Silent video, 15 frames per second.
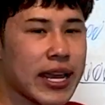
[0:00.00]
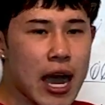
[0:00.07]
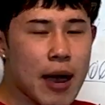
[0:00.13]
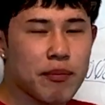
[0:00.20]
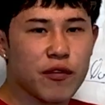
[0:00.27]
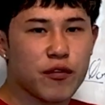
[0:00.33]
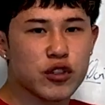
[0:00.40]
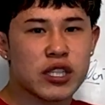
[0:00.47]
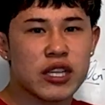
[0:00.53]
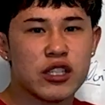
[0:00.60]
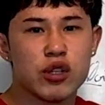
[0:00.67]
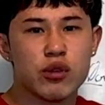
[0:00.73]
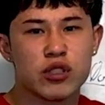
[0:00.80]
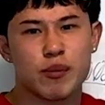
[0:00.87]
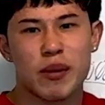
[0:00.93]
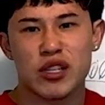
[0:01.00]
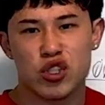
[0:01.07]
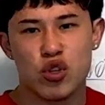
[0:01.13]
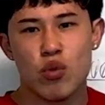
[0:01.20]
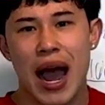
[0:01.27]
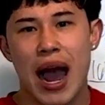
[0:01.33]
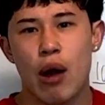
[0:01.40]
up, the first thing I'd do was spend
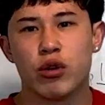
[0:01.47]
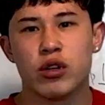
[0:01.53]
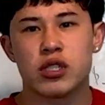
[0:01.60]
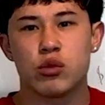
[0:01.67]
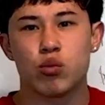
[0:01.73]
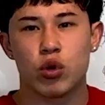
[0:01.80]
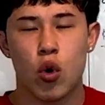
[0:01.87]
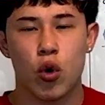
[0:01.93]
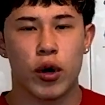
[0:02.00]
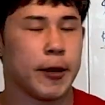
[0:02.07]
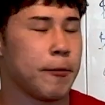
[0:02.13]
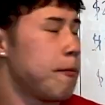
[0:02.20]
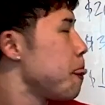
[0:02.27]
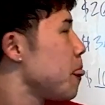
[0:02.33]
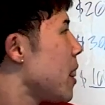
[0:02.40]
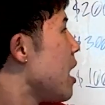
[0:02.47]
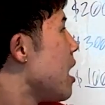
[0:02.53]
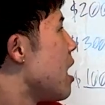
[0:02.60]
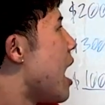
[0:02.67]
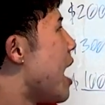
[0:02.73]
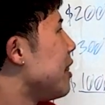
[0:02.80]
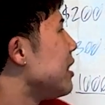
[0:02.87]
2 hours recording.
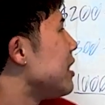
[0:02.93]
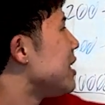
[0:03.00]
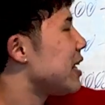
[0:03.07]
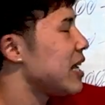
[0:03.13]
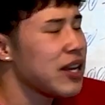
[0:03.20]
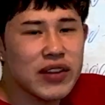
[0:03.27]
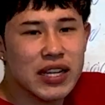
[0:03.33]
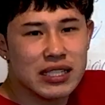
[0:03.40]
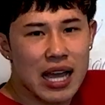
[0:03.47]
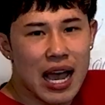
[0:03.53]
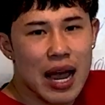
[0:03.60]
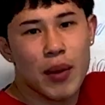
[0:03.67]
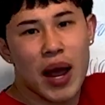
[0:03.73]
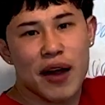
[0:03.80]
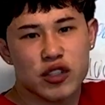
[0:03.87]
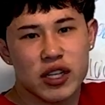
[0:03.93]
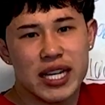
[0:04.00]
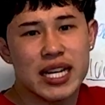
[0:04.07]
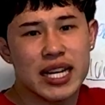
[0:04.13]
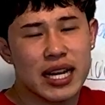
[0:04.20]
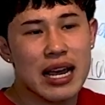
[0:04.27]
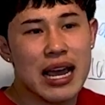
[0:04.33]
And then in the evening time, after
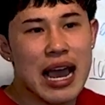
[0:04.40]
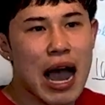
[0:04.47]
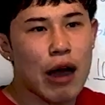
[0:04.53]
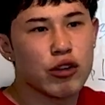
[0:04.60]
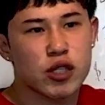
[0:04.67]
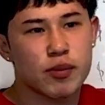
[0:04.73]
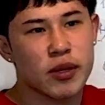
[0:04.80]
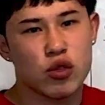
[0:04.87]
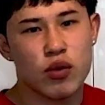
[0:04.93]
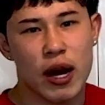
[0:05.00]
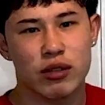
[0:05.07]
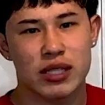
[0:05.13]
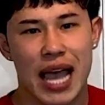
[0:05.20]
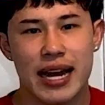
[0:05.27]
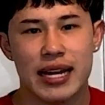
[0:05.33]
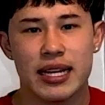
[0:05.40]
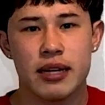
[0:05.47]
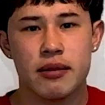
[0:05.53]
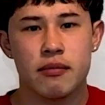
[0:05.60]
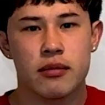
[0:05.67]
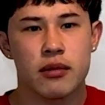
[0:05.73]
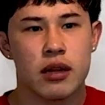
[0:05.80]
eating, I would spend 2 hours
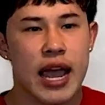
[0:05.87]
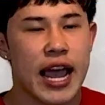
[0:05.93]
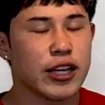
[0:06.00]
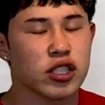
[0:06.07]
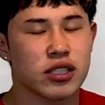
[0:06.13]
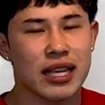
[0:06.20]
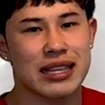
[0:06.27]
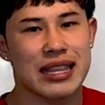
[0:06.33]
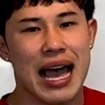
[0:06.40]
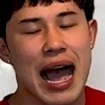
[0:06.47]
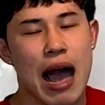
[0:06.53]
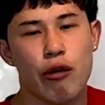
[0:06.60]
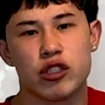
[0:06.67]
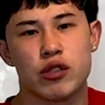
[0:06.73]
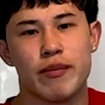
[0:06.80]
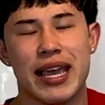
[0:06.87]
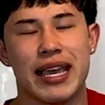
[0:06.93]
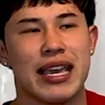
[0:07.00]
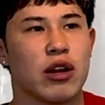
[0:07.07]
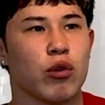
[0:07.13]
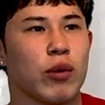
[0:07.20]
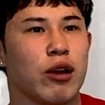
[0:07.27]
editing. And just like that, I was
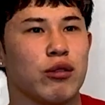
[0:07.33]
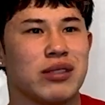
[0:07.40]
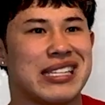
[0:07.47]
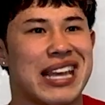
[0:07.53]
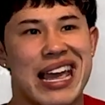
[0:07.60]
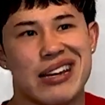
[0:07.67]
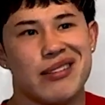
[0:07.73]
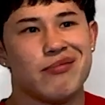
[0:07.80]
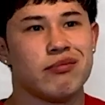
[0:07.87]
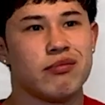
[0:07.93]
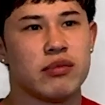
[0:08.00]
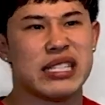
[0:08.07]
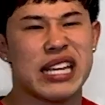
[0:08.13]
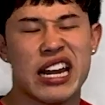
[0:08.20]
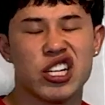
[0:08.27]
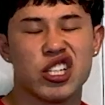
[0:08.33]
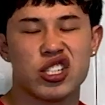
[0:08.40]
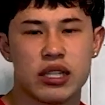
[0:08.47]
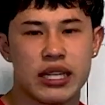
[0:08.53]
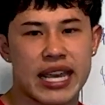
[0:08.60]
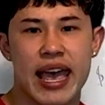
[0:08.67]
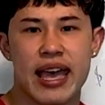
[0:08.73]
making around
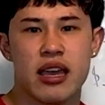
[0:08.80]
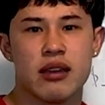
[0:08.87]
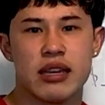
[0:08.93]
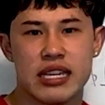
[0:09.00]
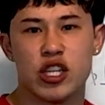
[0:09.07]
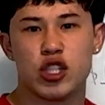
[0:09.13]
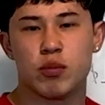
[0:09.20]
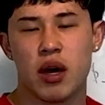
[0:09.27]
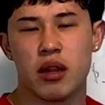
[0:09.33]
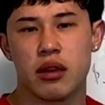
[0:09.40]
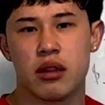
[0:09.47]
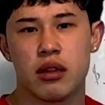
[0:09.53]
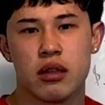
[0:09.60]
10-ish K each month.